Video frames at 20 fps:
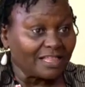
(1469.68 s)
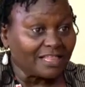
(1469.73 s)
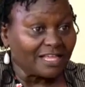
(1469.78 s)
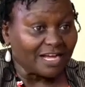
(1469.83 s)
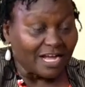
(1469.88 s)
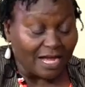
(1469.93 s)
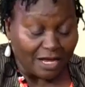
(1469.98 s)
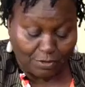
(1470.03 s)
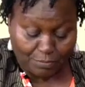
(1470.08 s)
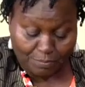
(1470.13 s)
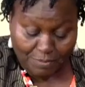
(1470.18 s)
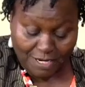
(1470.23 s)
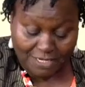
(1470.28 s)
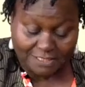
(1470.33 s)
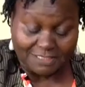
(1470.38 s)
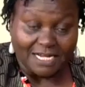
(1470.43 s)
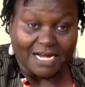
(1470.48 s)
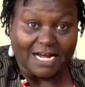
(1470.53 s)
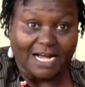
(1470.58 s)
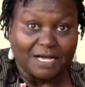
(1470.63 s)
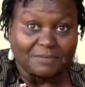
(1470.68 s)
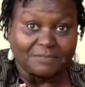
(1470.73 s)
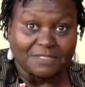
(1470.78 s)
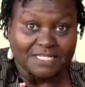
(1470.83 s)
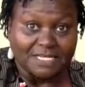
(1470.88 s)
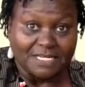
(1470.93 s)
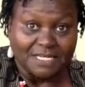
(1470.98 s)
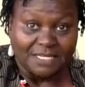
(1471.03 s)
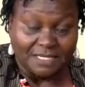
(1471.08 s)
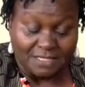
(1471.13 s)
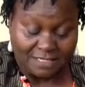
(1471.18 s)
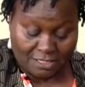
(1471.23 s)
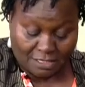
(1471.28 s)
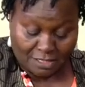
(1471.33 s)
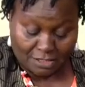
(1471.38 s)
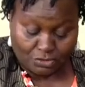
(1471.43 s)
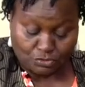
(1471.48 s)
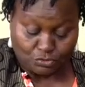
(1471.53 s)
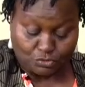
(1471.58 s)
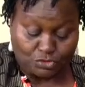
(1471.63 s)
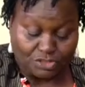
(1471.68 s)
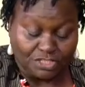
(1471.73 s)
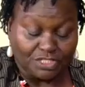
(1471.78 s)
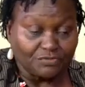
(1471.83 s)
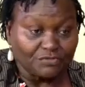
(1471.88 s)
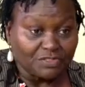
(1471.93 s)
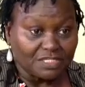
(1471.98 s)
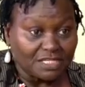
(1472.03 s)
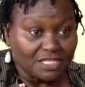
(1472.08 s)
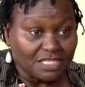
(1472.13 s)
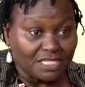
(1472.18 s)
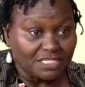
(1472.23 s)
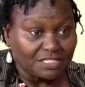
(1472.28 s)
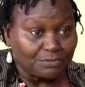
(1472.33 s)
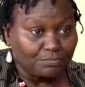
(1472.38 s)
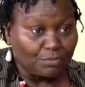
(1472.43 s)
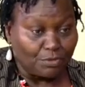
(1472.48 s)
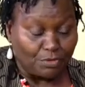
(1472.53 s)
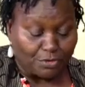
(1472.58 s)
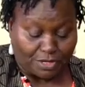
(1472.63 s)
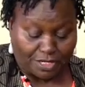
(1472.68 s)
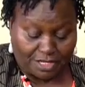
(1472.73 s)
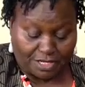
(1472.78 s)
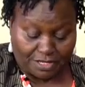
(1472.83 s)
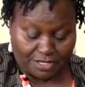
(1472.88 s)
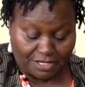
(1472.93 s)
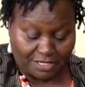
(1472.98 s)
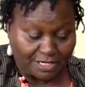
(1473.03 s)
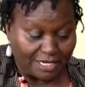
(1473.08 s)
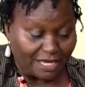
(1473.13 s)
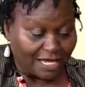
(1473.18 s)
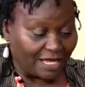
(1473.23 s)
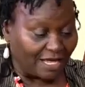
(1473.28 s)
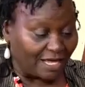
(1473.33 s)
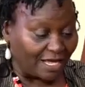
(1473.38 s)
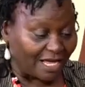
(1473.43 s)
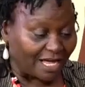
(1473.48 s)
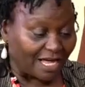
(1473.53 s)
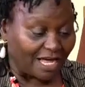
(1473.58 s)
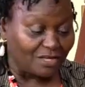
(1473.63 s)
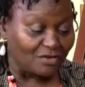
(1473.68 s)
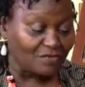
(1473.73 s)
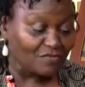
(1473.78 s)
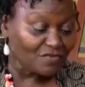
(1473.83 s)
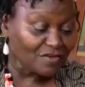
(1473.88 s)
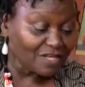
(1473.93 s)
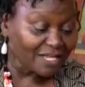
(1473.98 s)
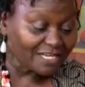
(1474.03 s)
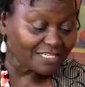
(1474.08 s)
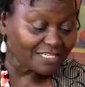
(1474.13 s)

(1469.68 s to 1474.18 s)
the chiropractor comes in to shift this bone. Can you feel